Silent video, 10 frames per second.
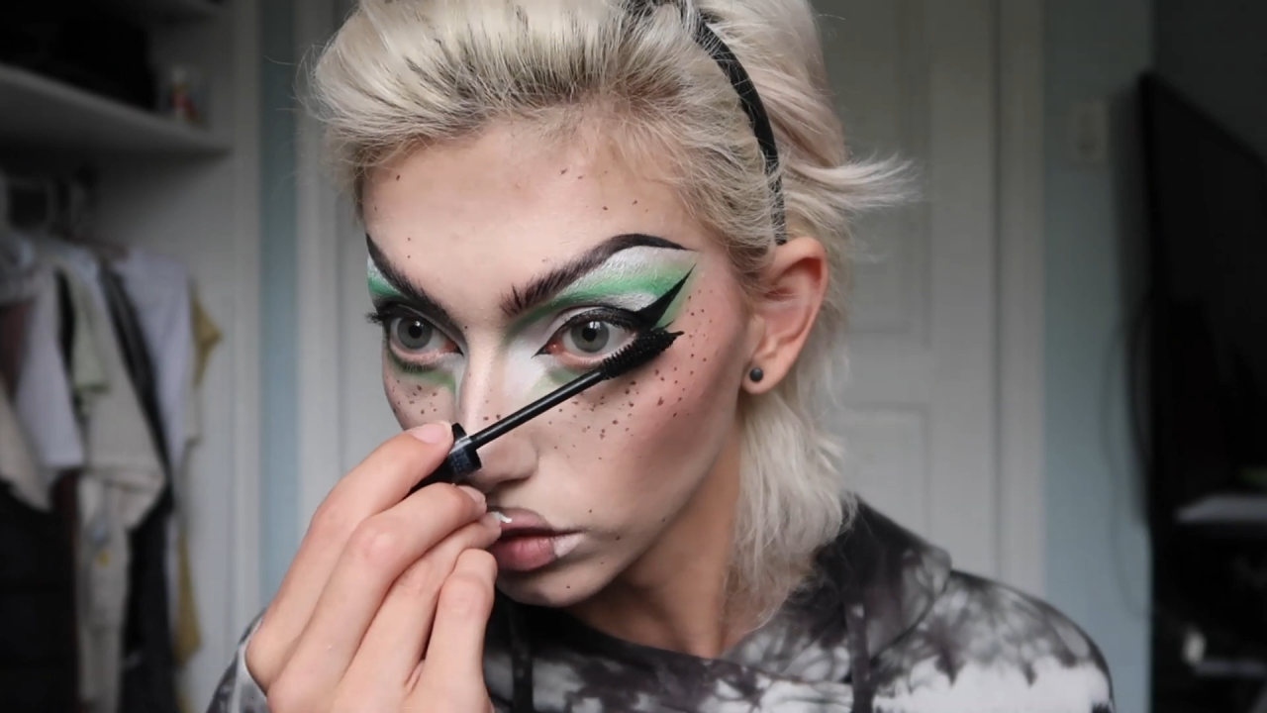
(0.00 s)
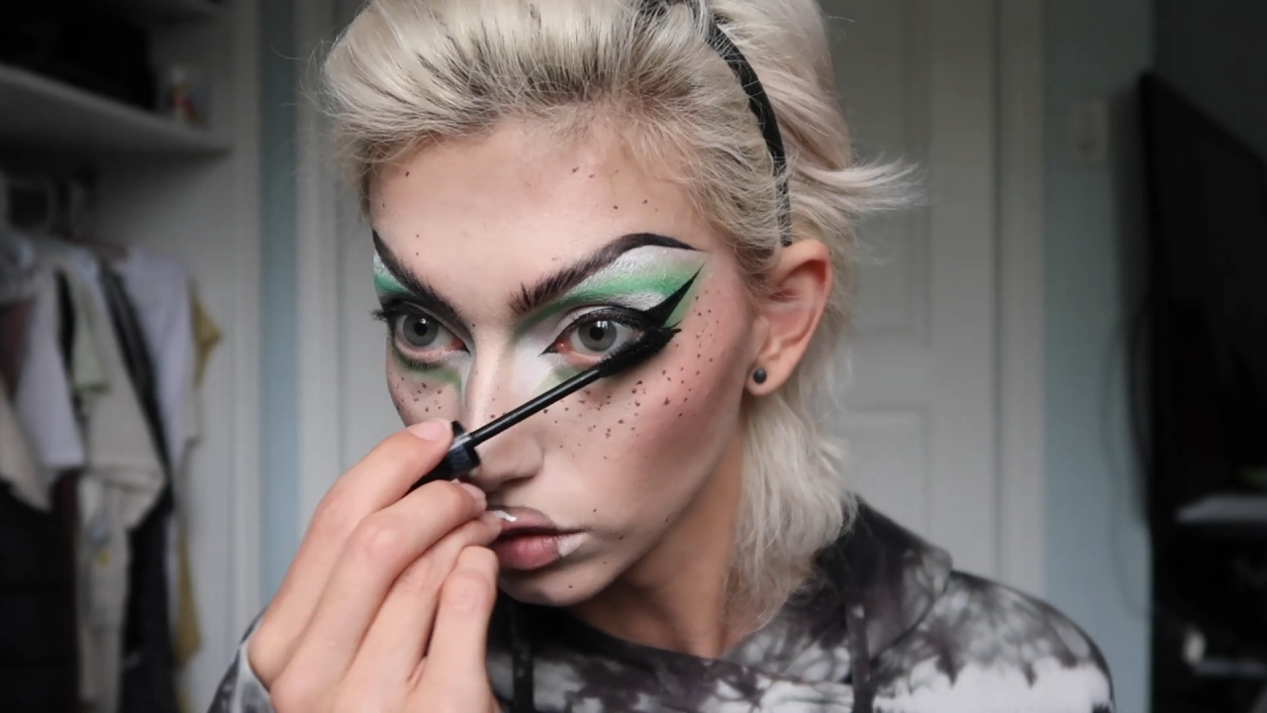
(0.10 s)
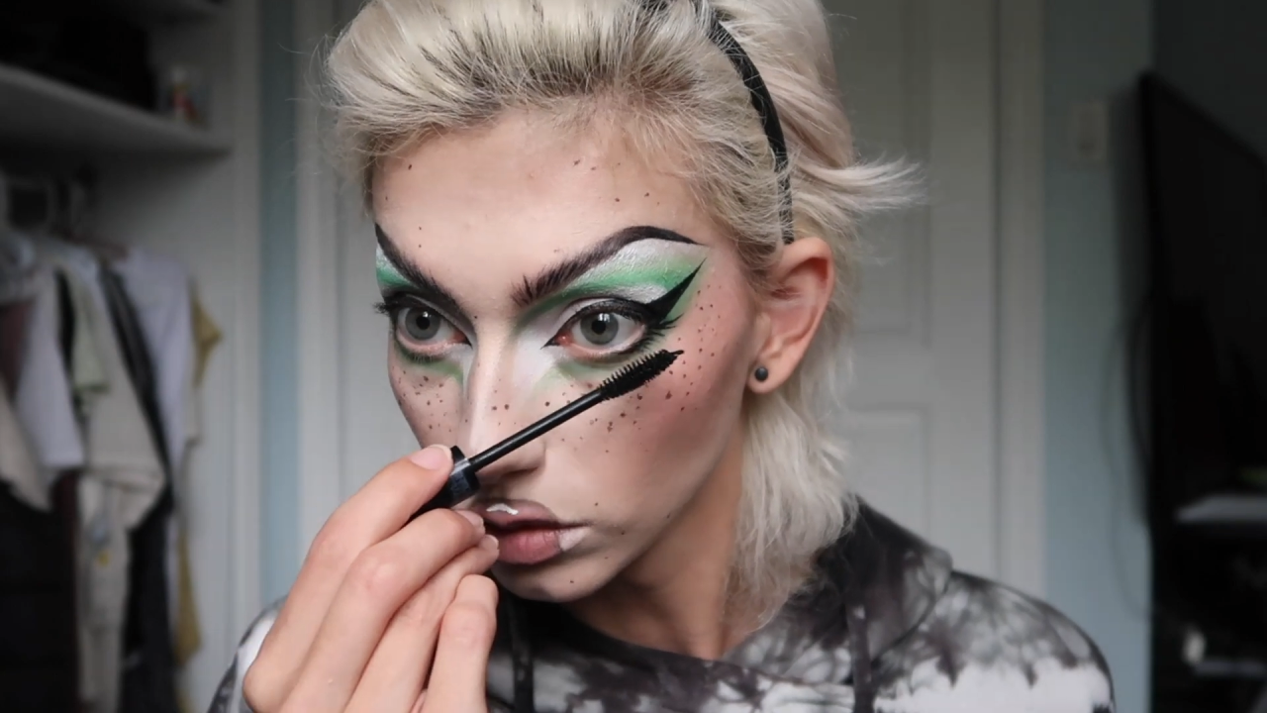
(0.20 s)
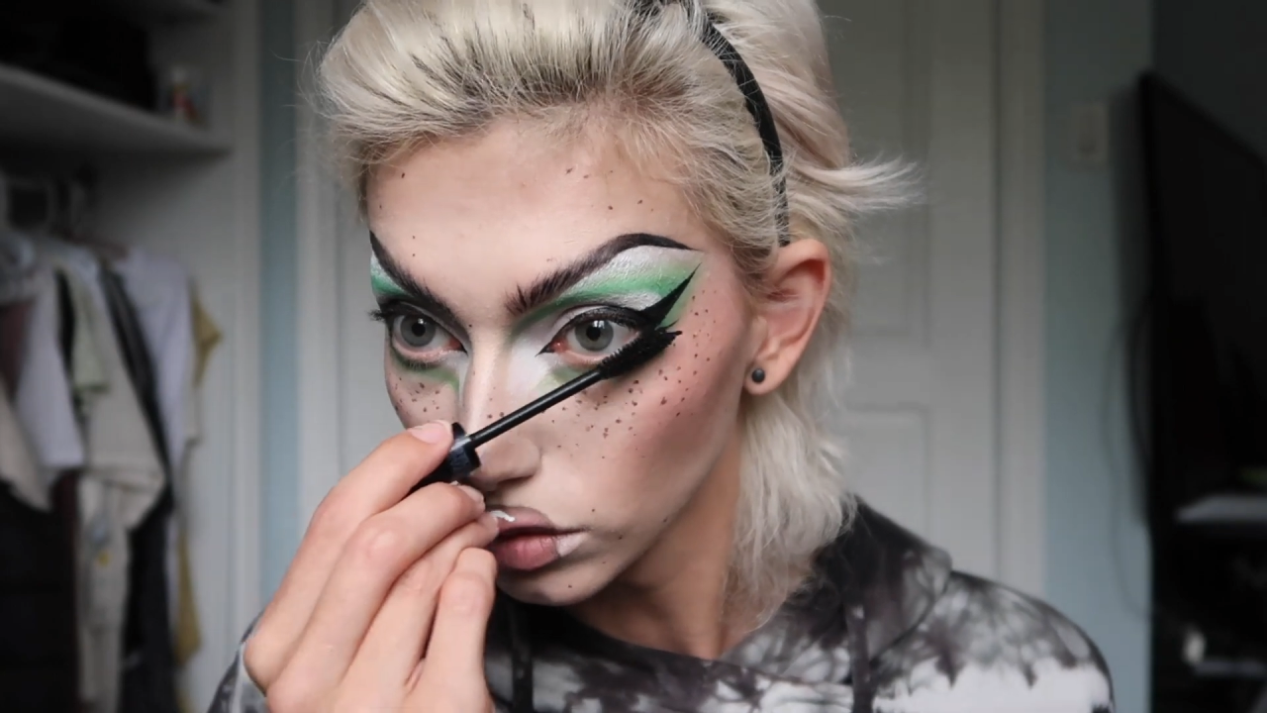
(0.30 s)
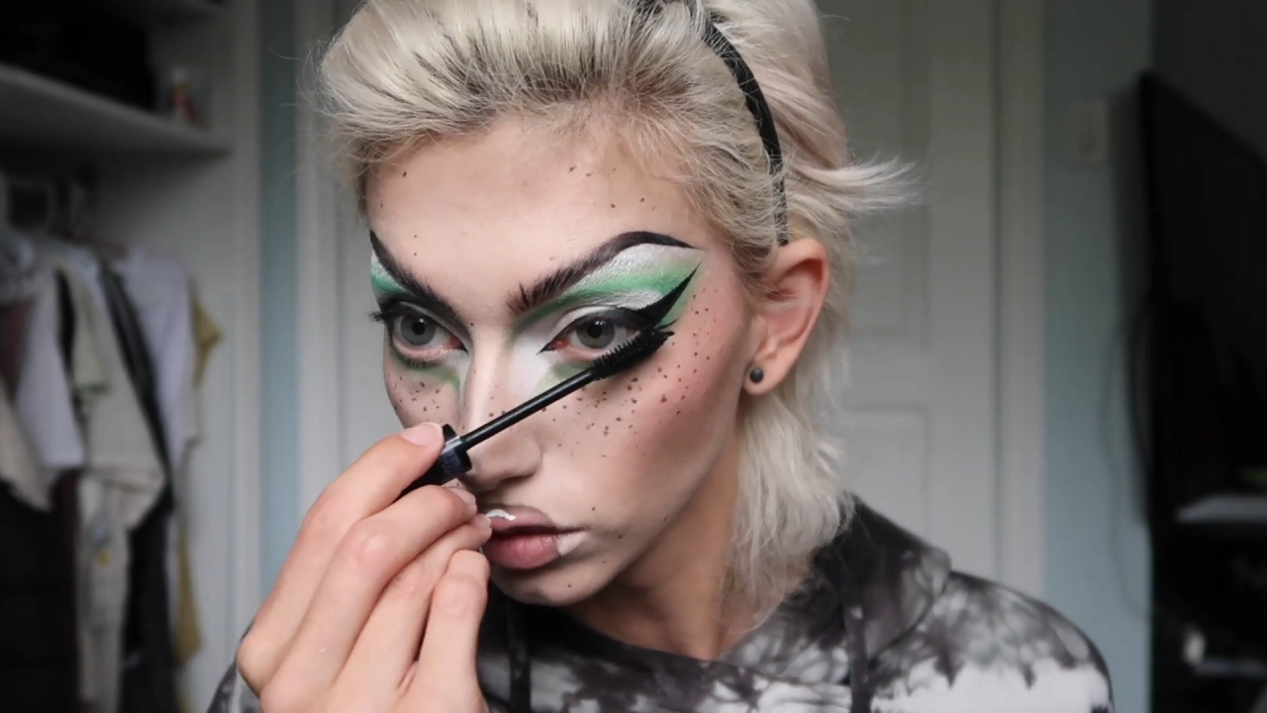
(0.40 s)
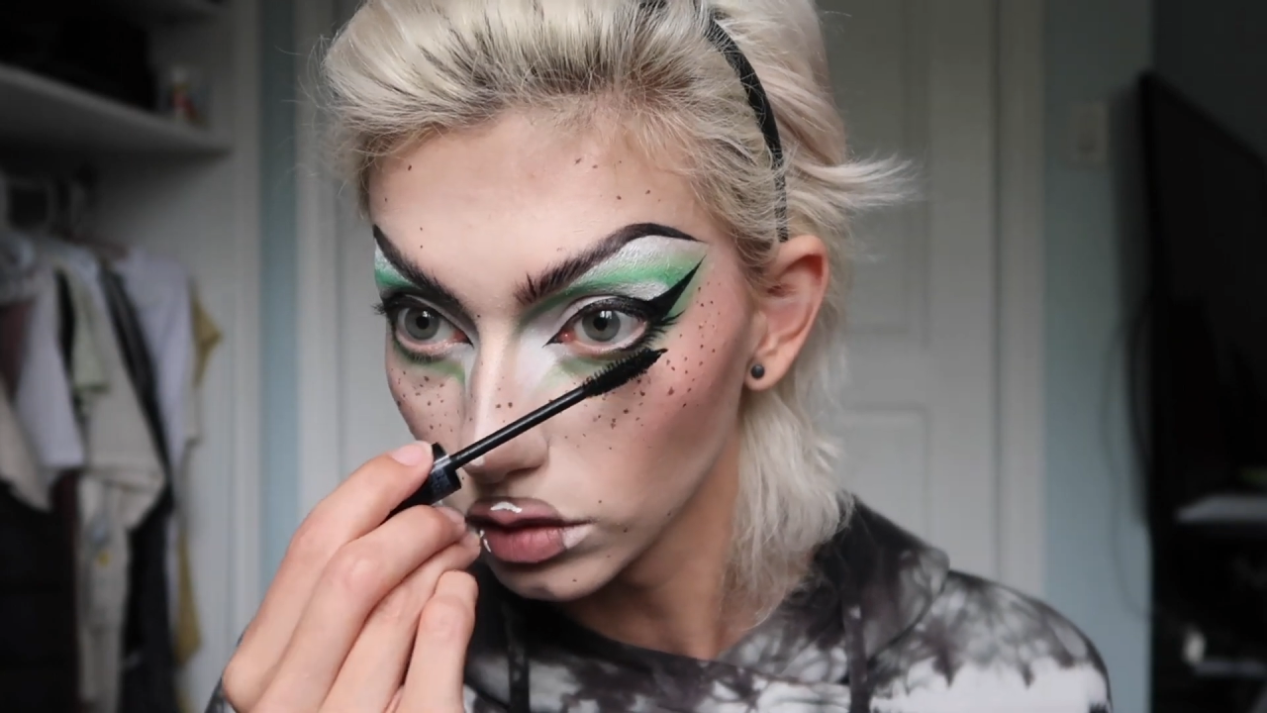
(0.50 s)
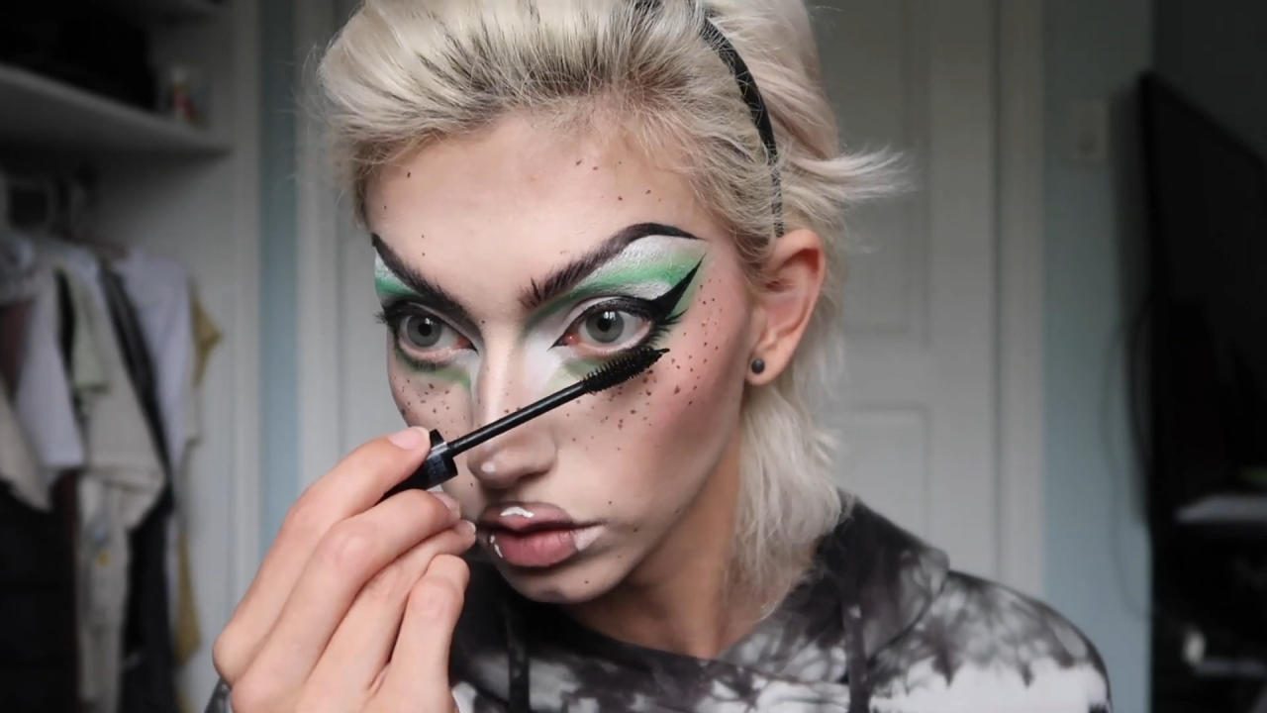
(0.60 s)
our top